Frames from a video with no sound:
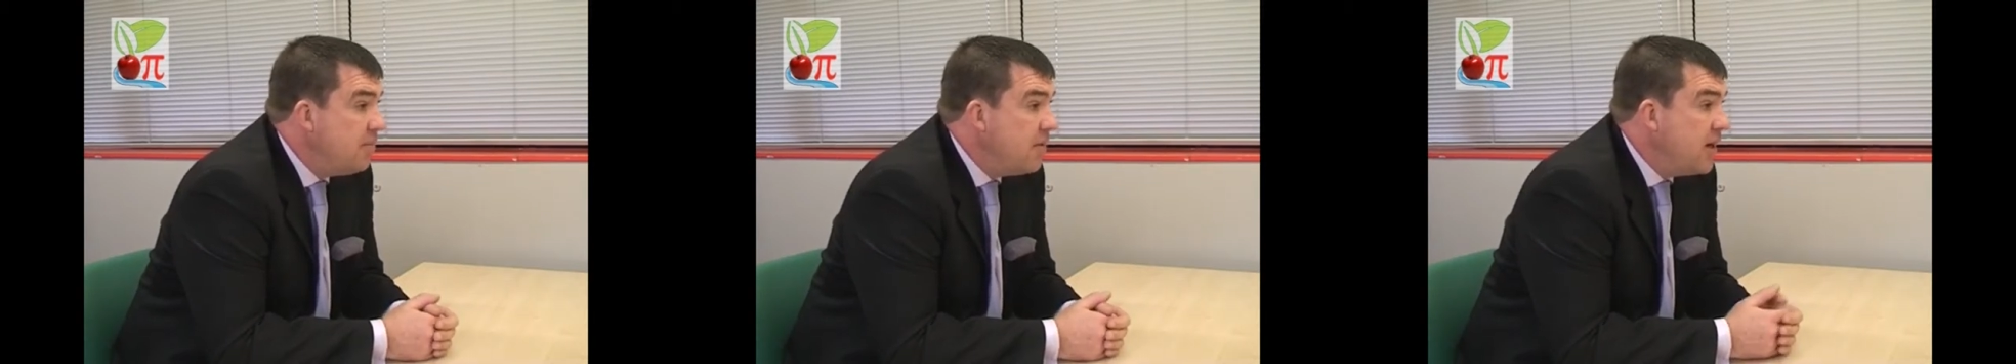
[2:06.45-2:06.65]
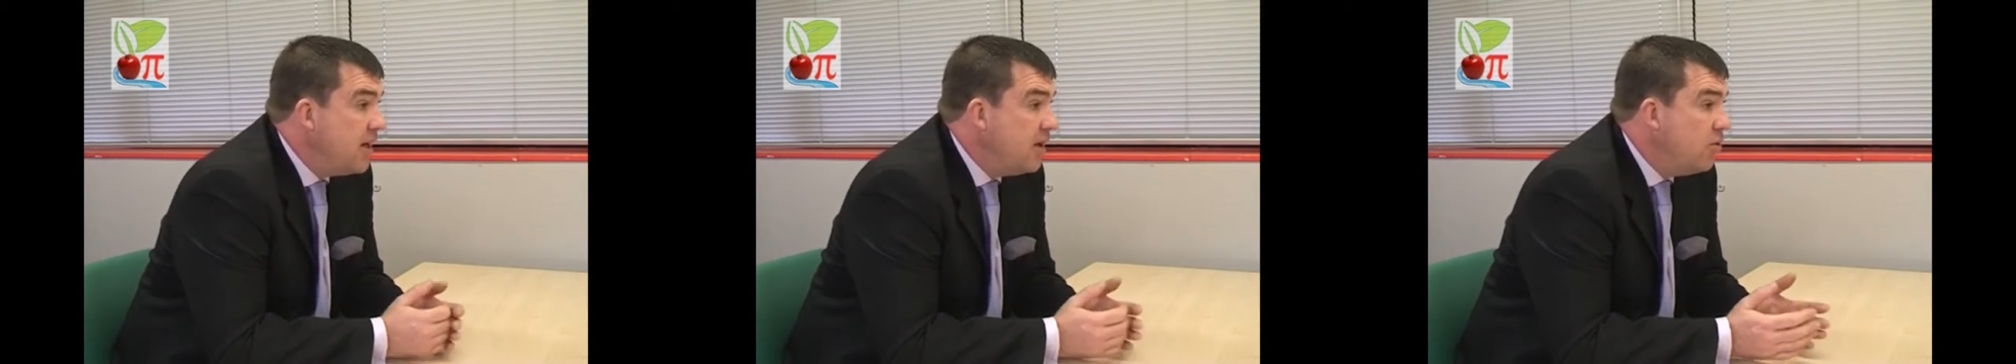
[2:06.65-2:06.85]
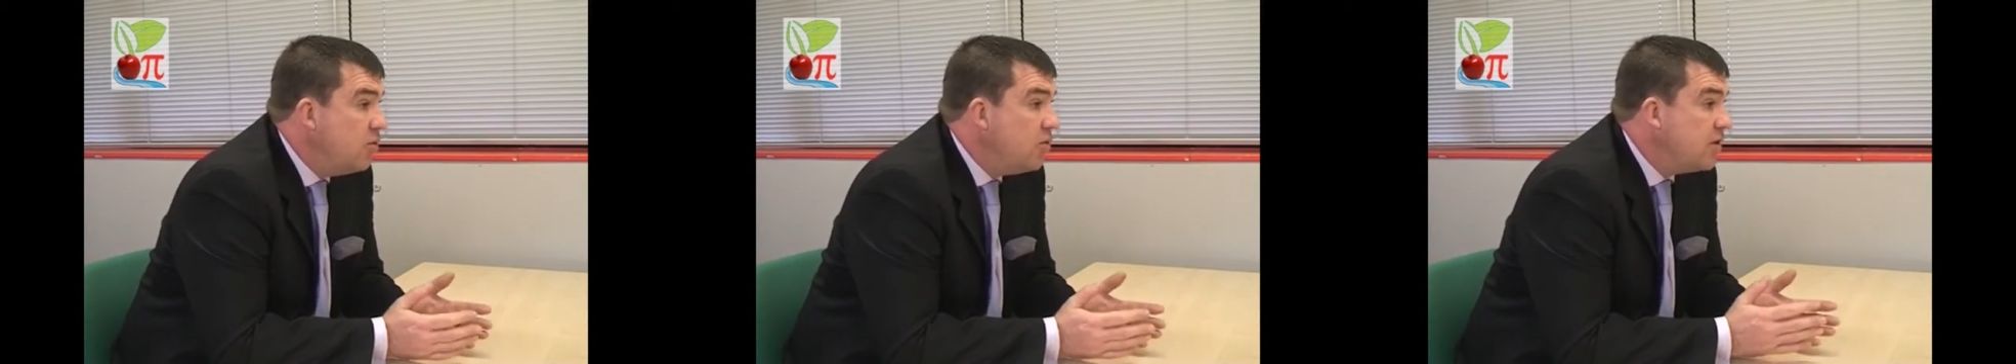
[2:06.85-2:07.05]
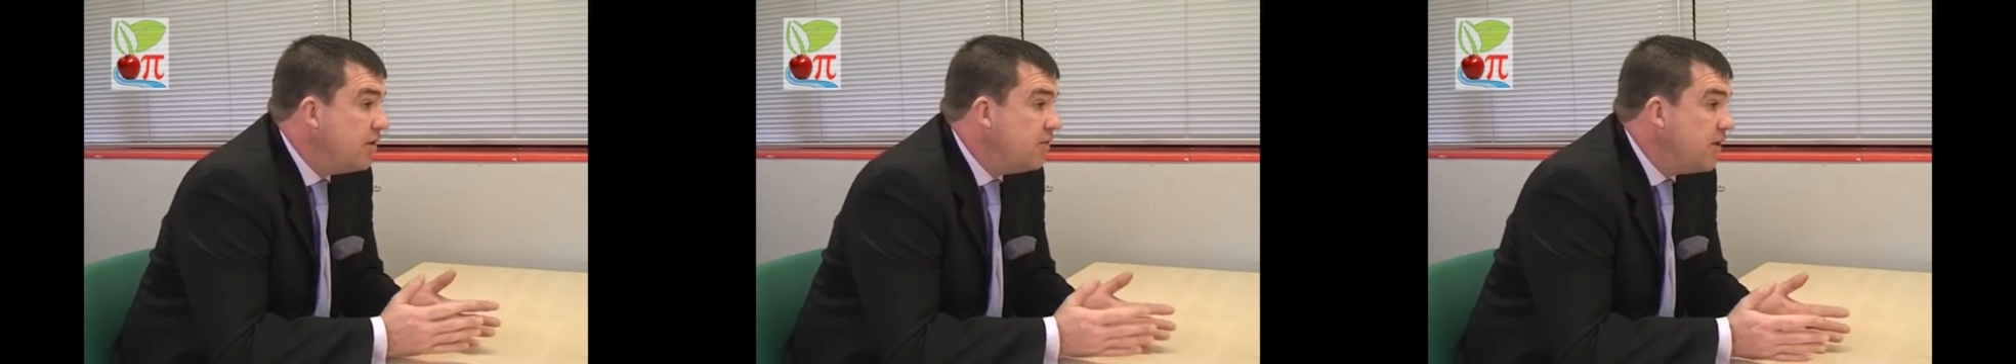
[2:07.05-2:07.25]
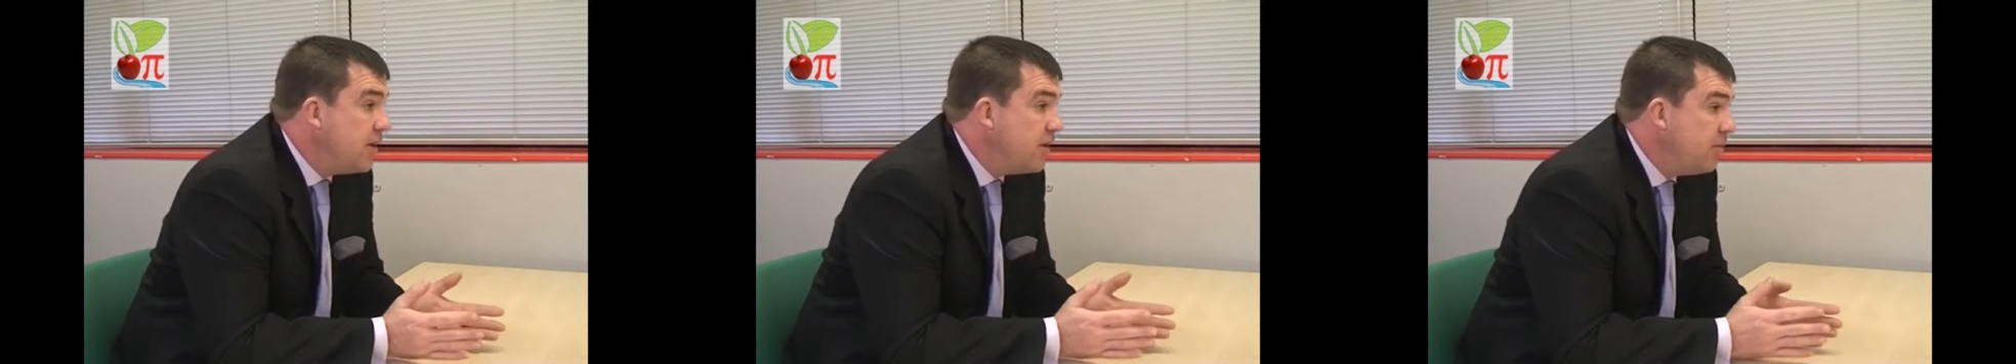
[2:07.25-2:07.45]
mail
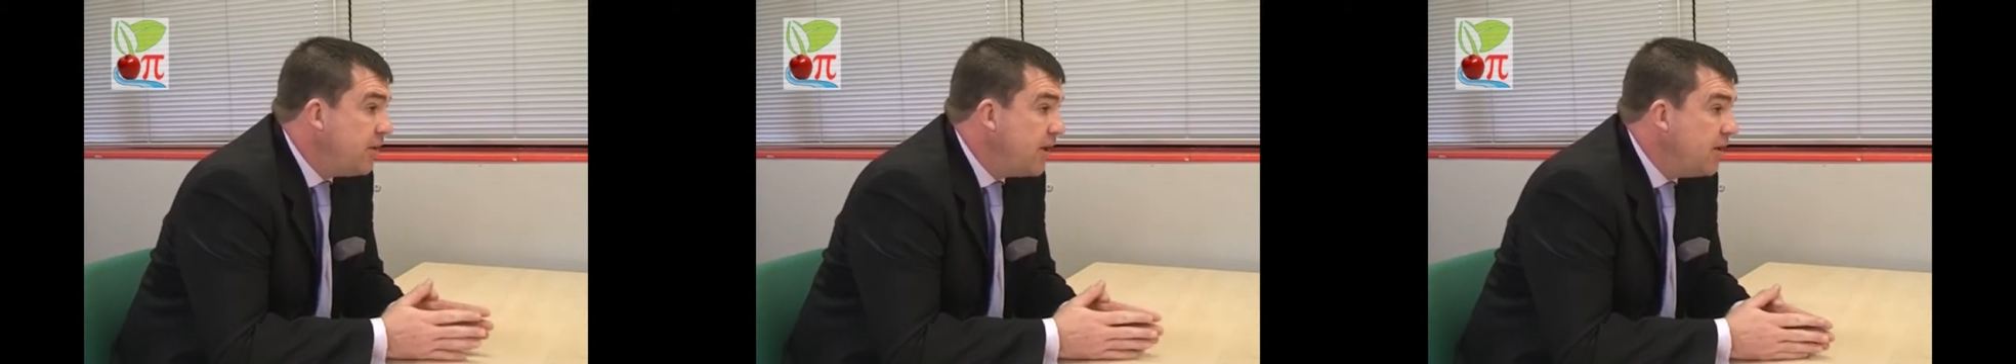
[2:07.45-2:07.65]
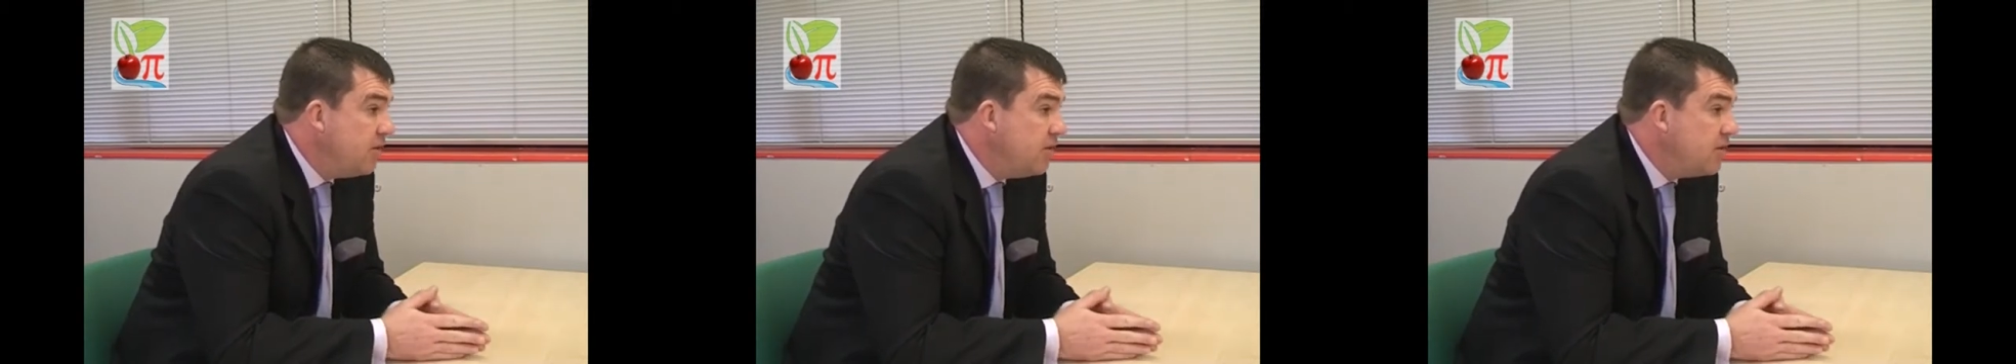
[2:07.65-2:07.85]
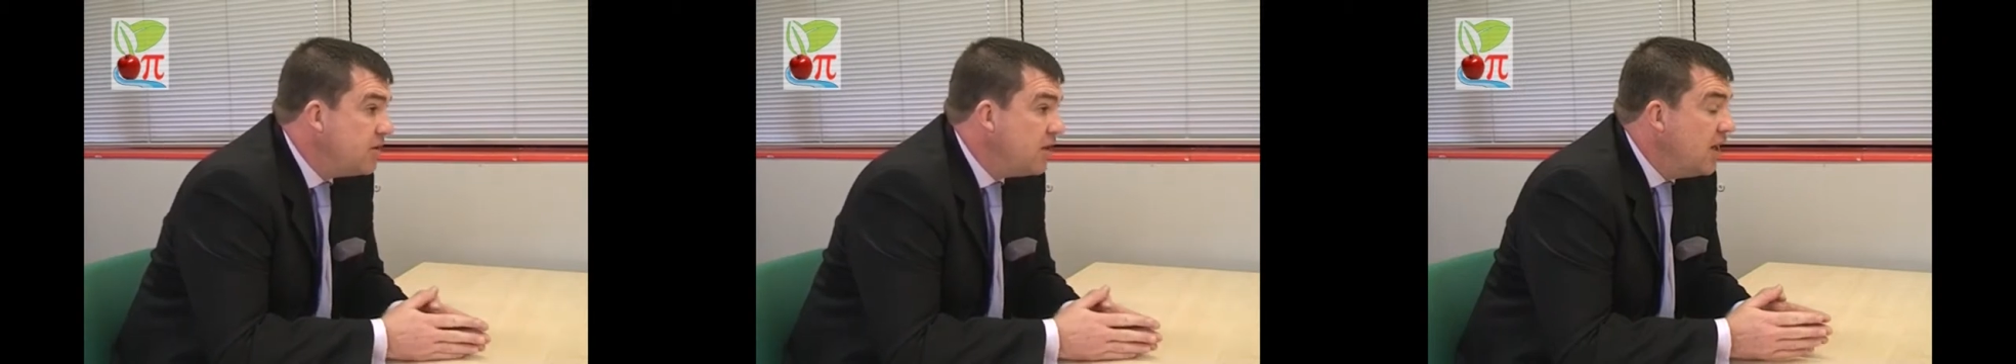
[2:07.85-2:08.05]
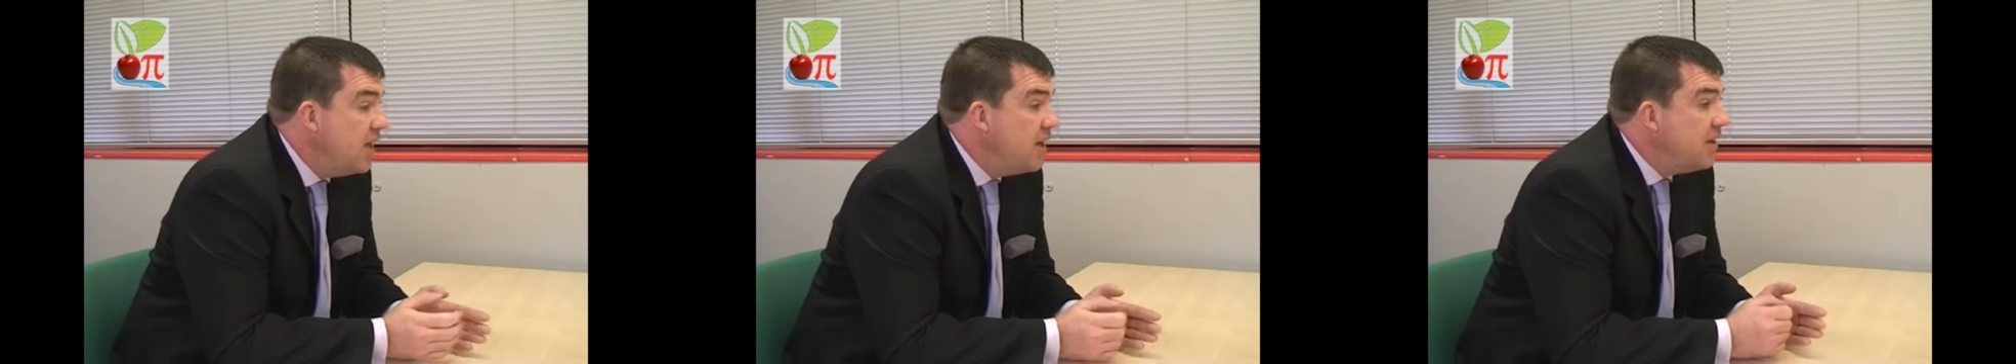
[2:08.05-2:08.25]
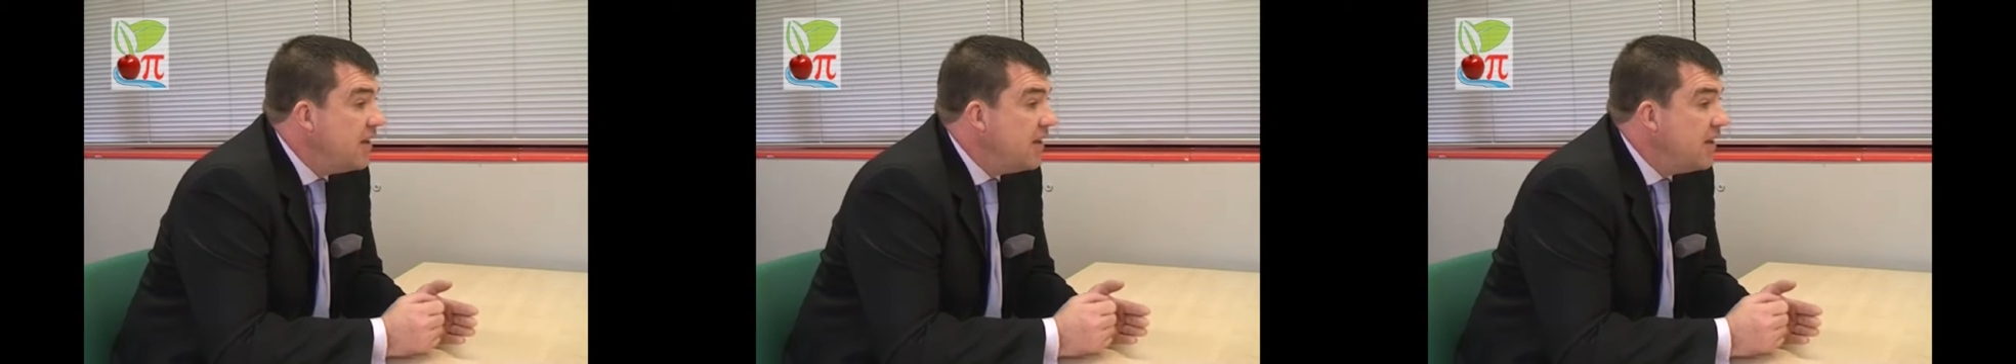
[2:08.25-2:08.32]
order, via the post,